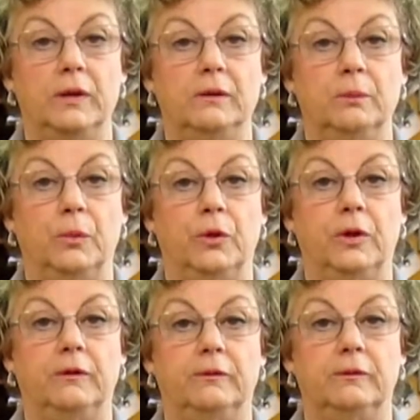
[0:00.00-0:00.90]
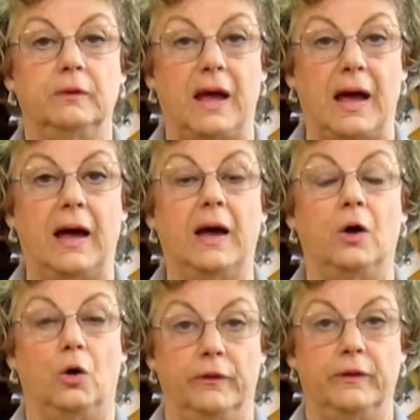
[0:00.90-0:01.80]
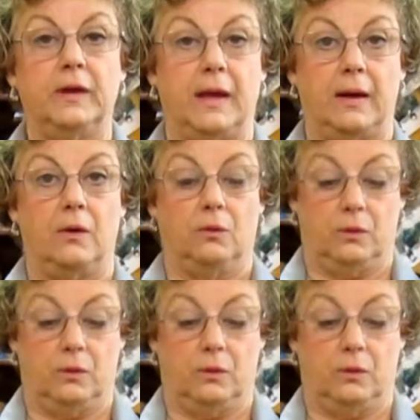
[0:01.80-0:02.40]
can put his eye on the cow.